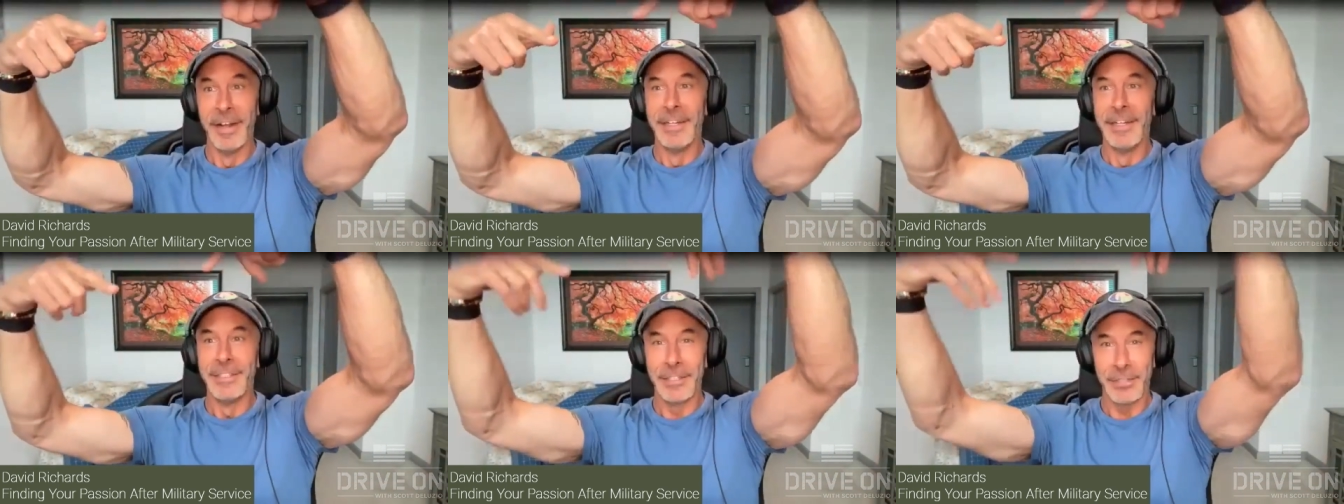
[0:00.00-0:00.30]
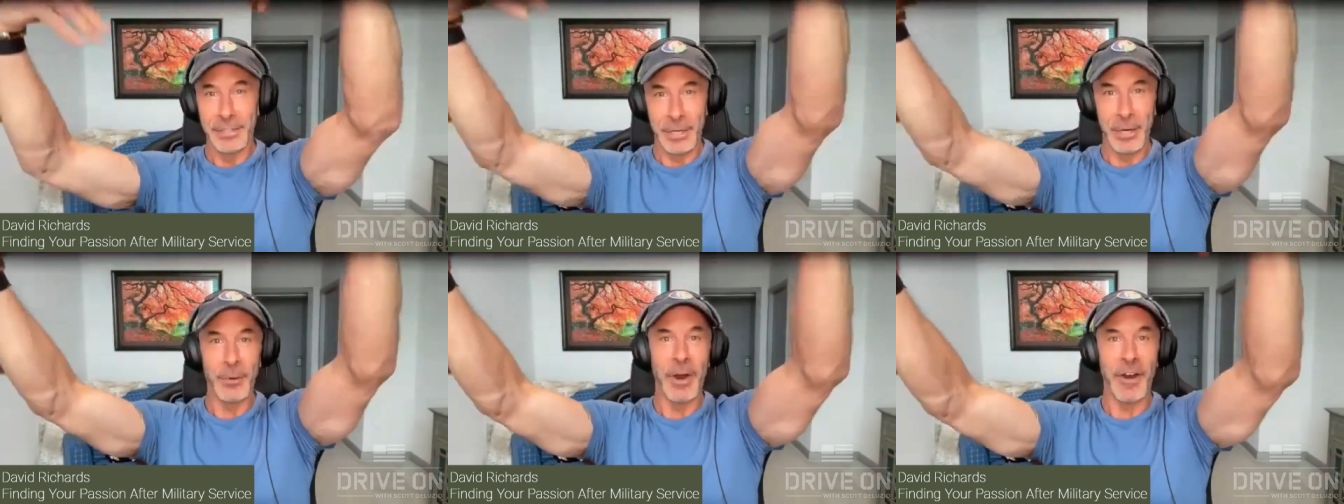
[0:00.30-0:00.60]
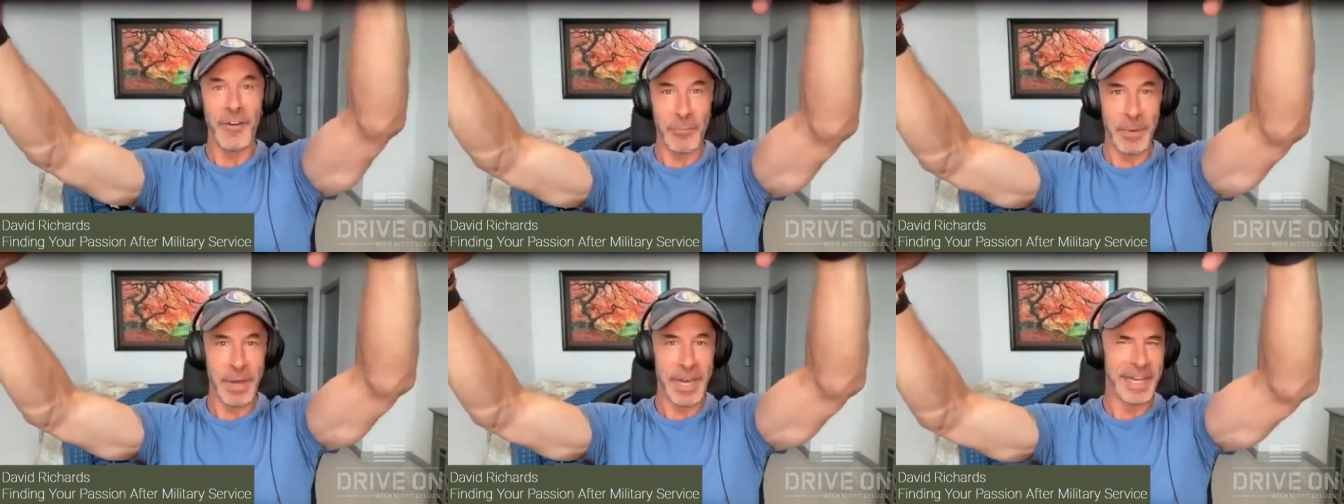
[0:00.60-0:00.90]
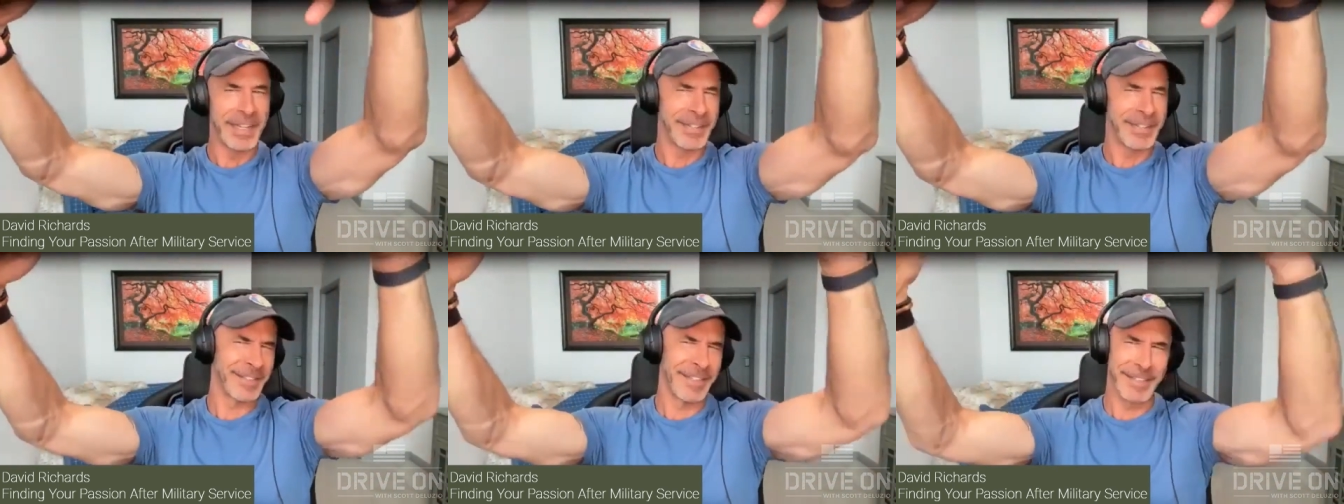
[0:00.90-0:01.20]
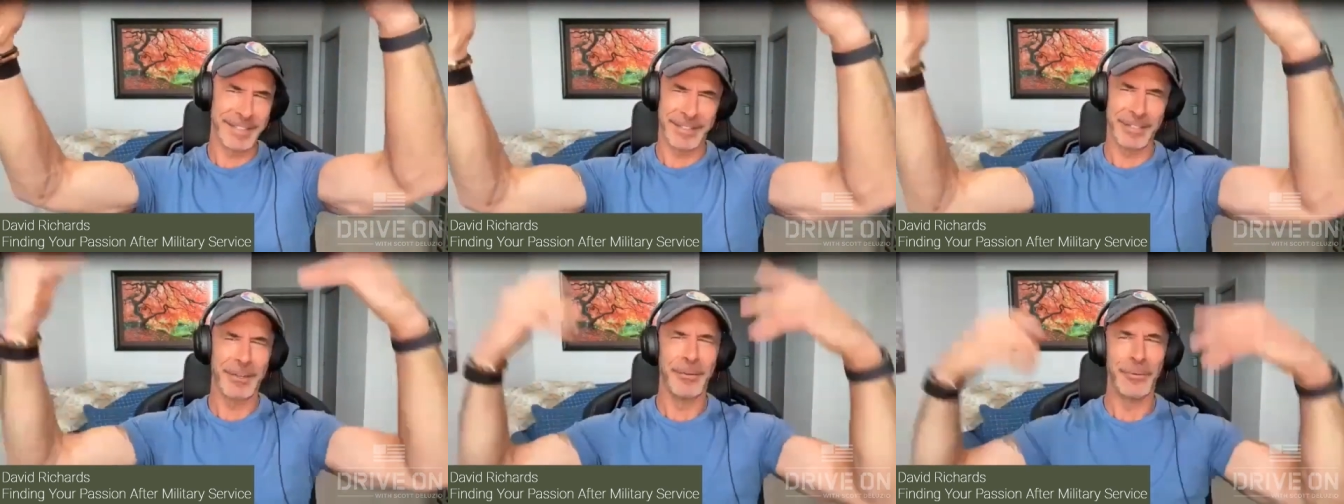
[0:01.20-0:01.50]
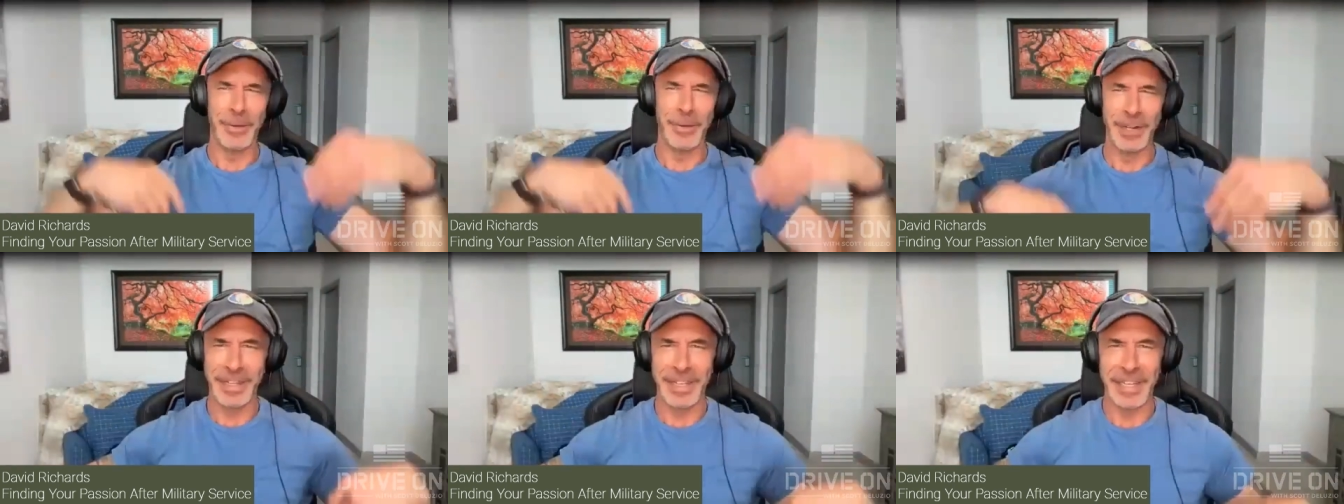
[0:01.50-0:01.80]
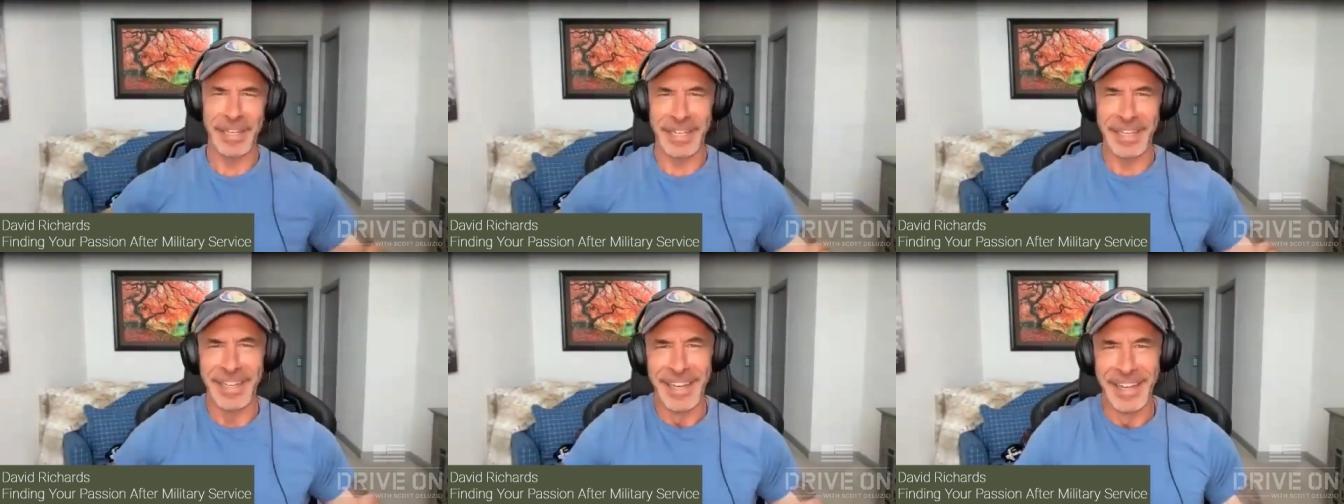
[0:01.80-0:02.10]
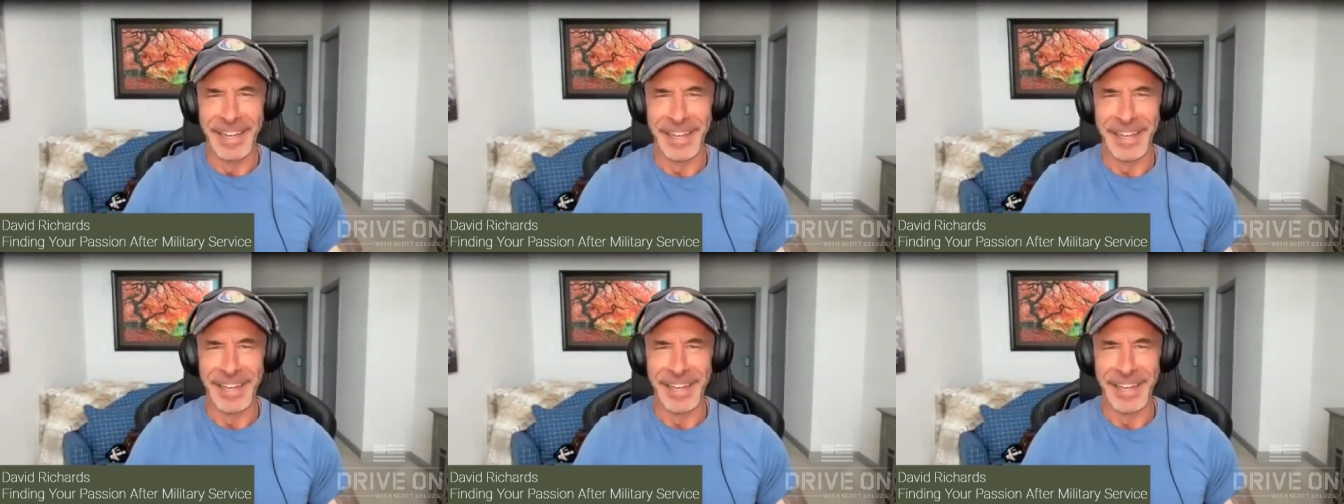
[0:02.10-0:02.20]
to go off base. Like, so really